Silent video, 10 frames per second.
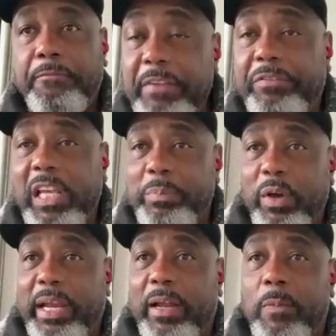dollars. fifty
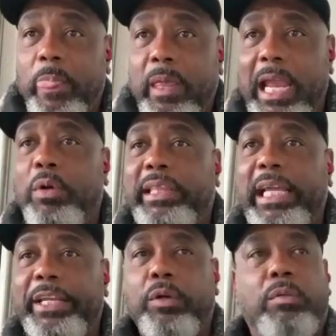million dollars. And what
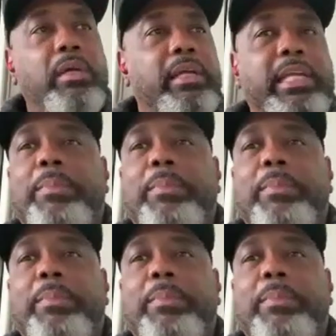they do?